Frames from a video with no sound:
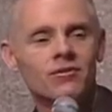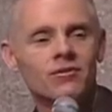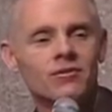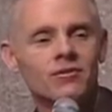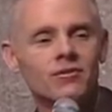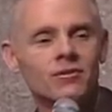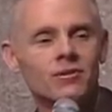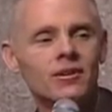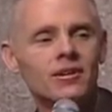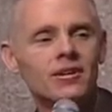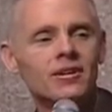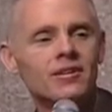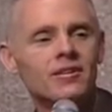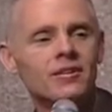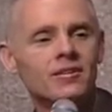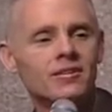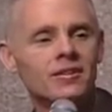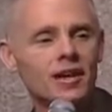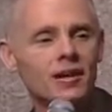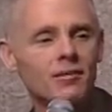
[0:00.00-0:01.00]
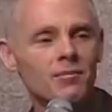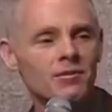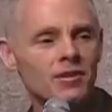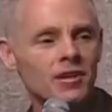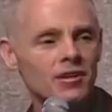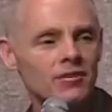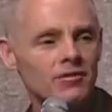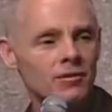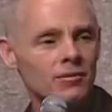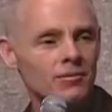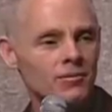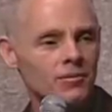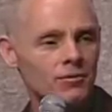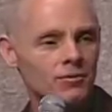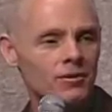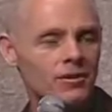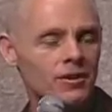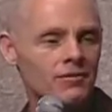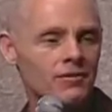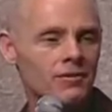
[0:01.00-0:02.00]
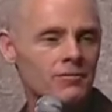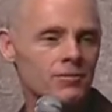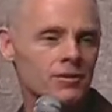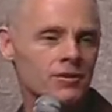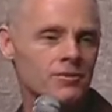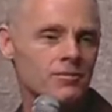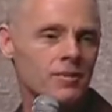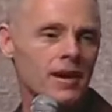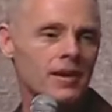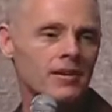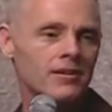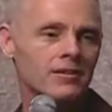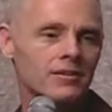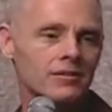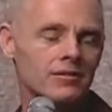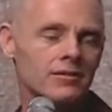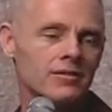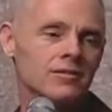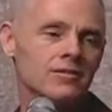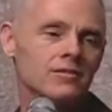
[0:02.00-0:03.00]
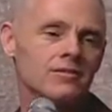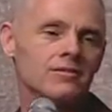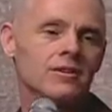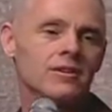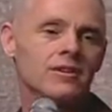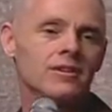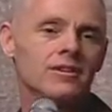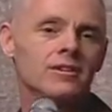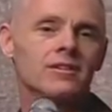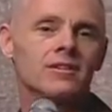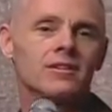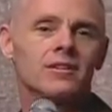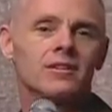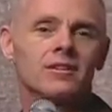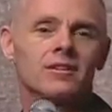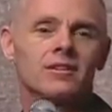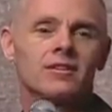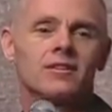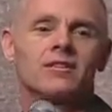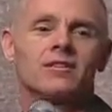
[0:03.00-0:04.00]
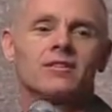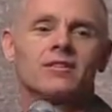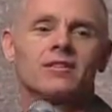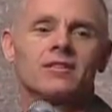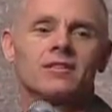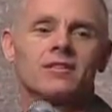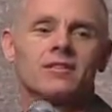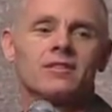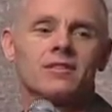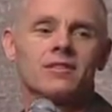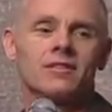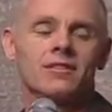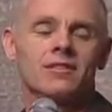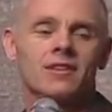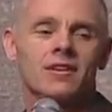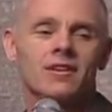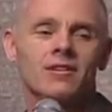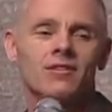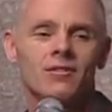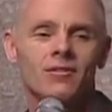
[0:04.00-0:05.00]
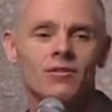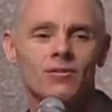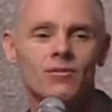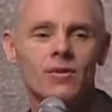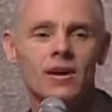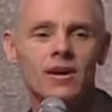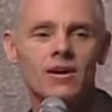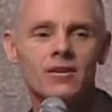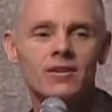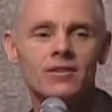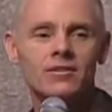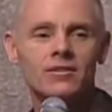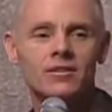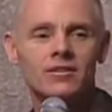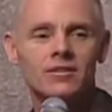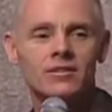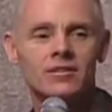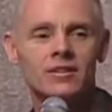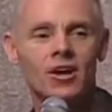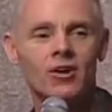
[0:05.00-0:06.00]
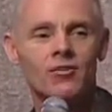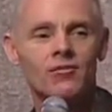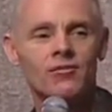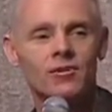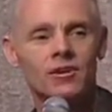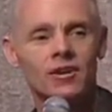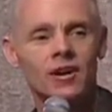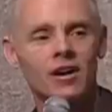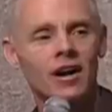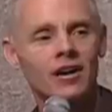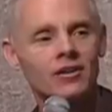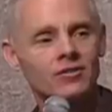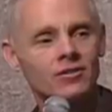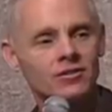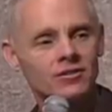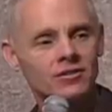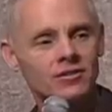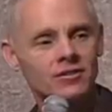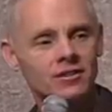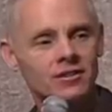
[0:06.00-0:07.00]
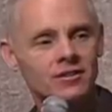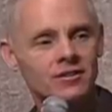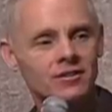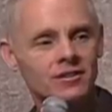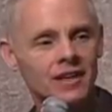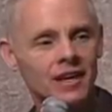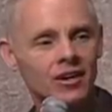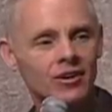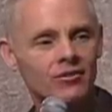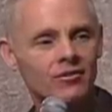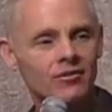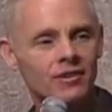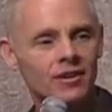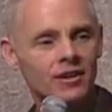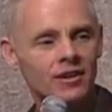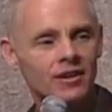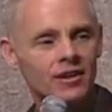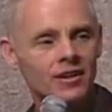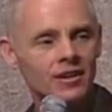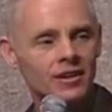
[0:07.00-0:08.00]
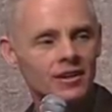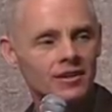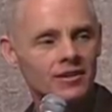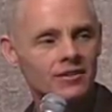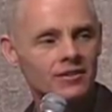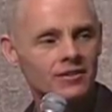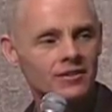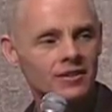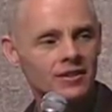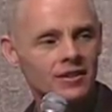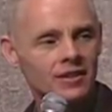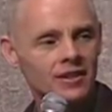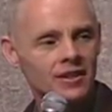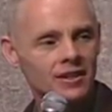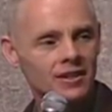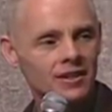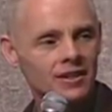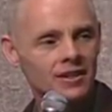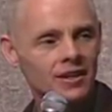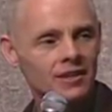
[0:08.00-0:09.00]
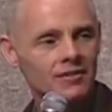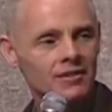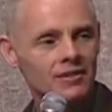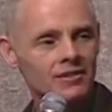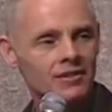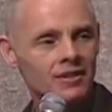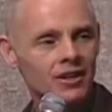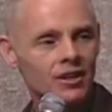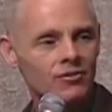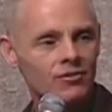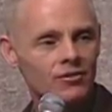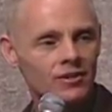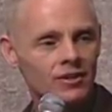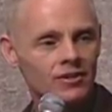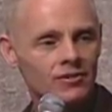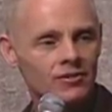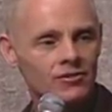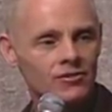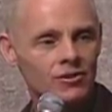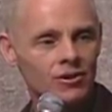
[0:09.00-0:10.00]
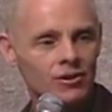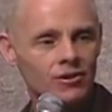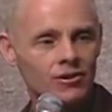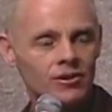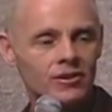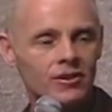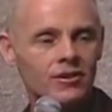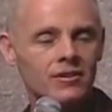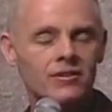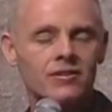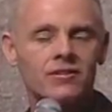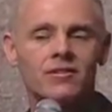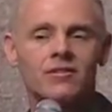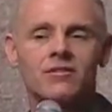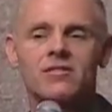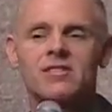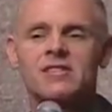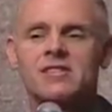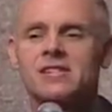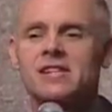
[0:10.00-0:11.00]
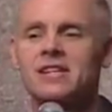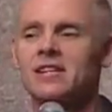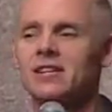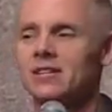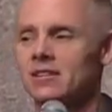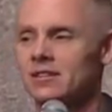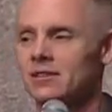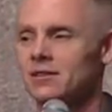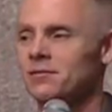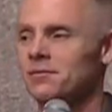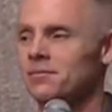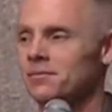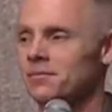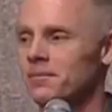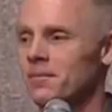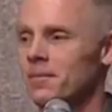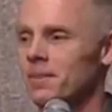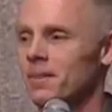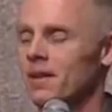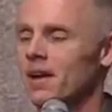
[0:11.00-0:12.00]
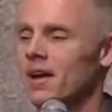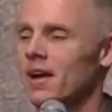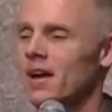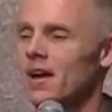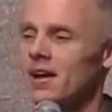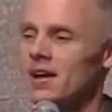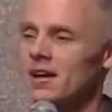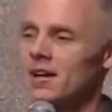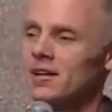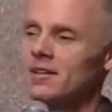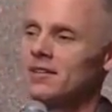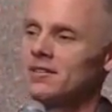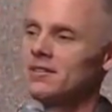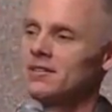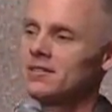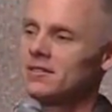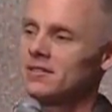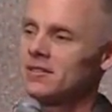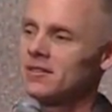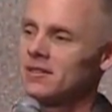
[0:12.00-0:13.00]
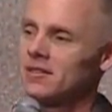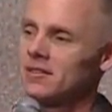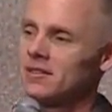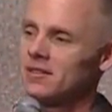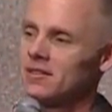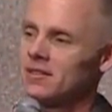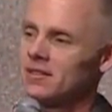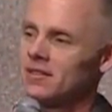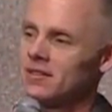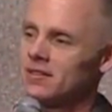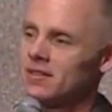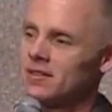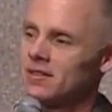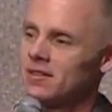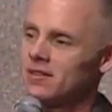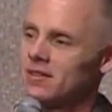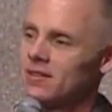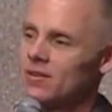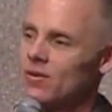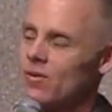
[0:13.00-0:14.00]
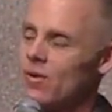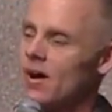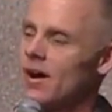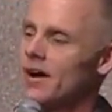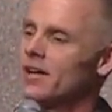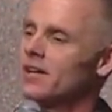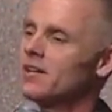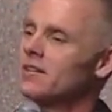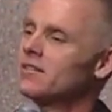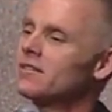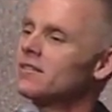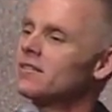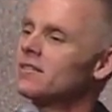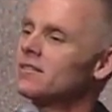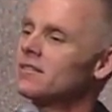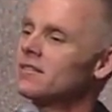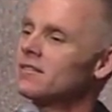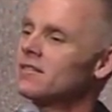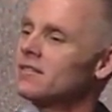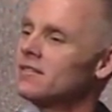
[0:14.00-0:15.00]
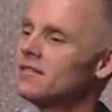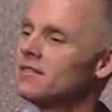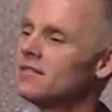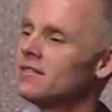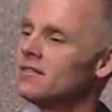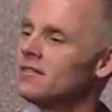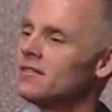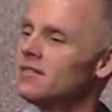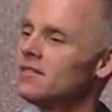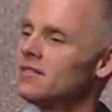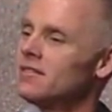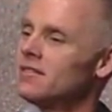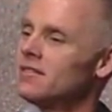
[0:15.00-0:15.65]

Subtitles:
looking at the same thing from three different perspectives, right? That awareness itself, or consciousness itself, is in and of itself is totally still and quiet. Mm-hmm.